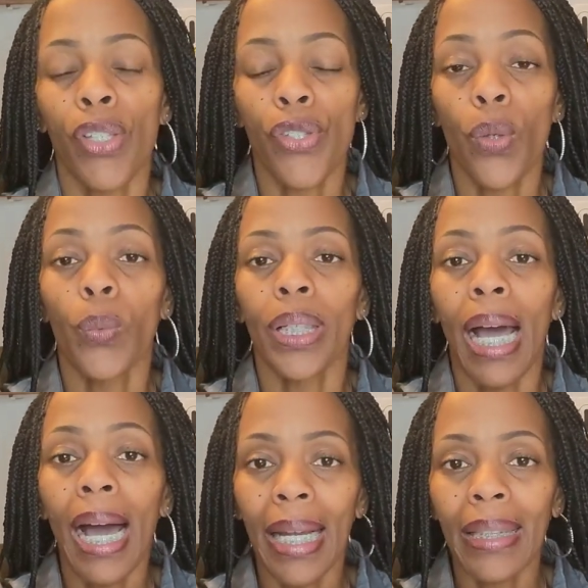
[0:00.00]
So what
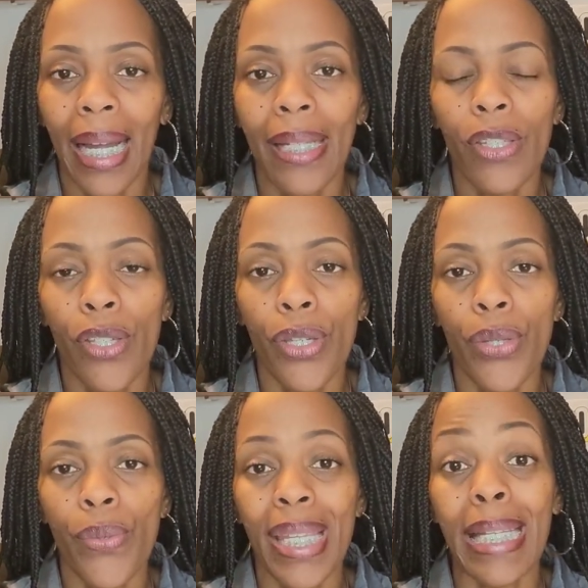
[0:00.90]
I like to
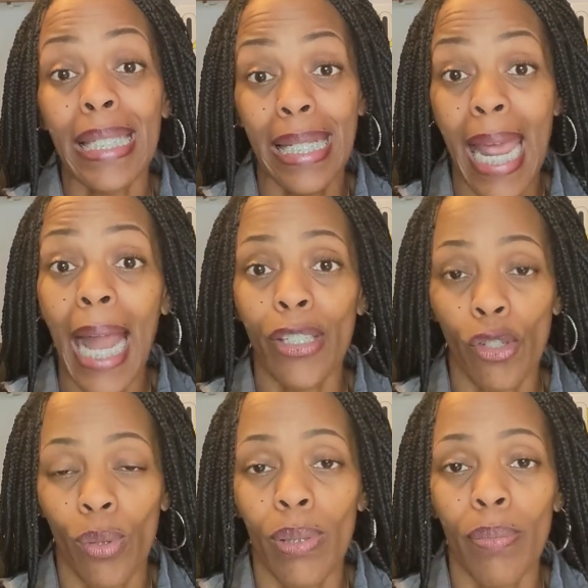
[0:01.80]
use is
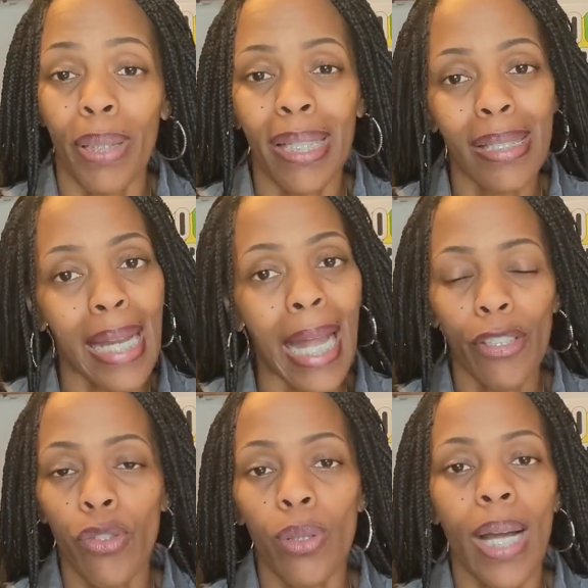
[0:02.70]
natural, because
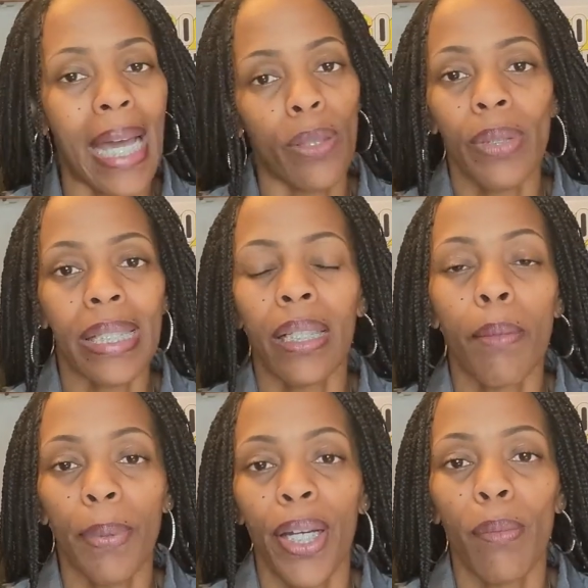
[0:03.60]
natural, I don't need to
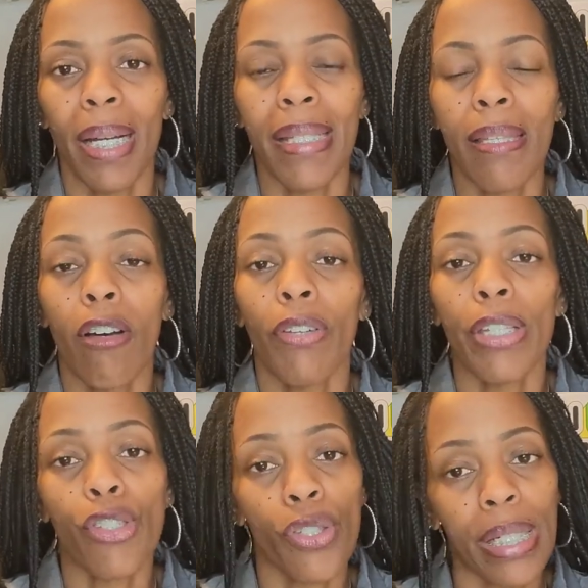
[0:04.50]
compare myself.
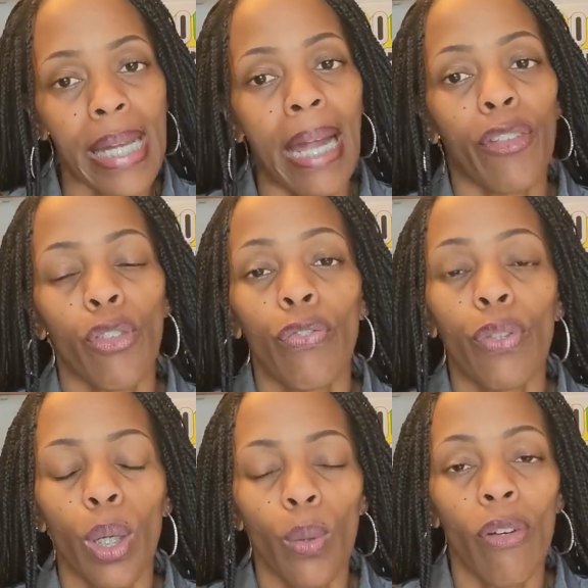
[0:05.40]
It's just a natural
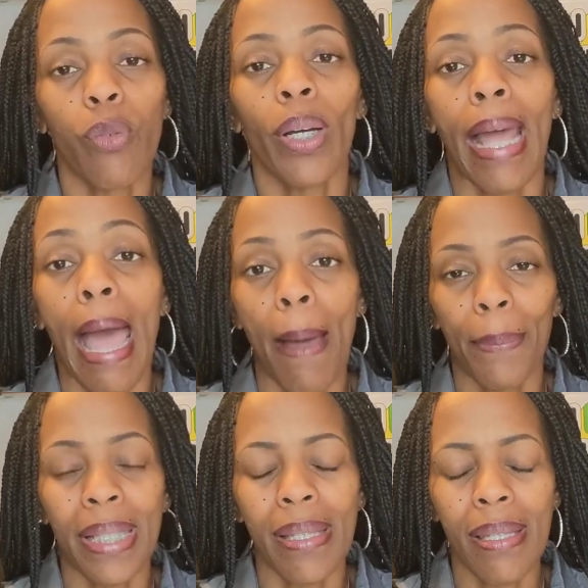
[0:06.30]
flow of what
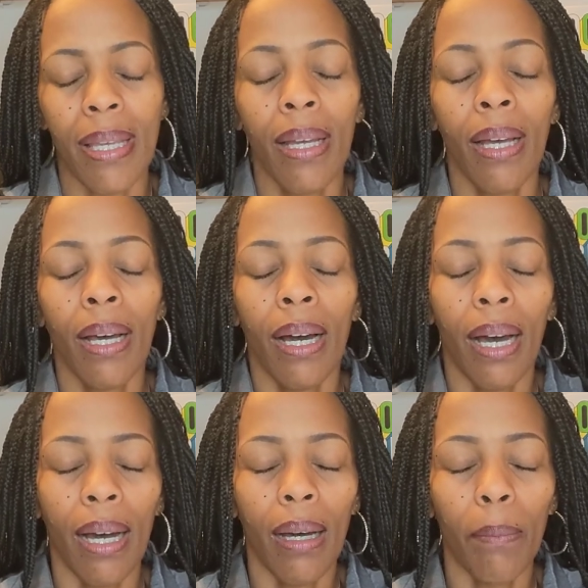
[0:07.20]
happens
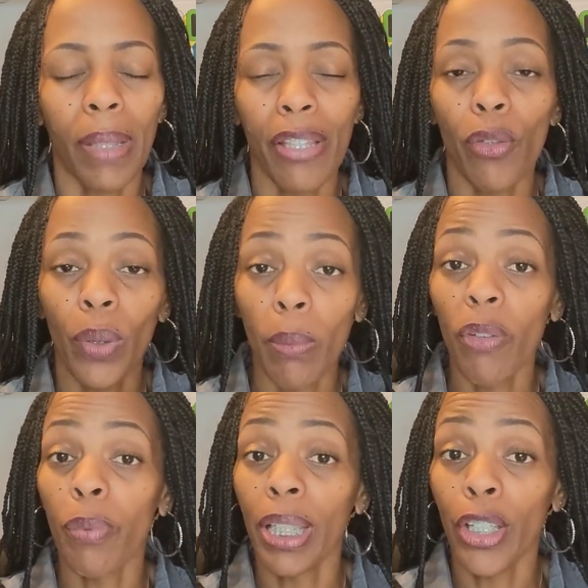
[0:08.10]
in the realm
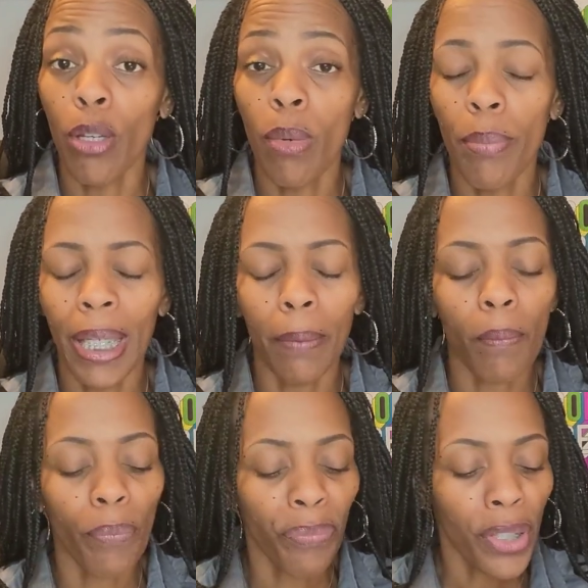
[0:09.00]
of being a human being.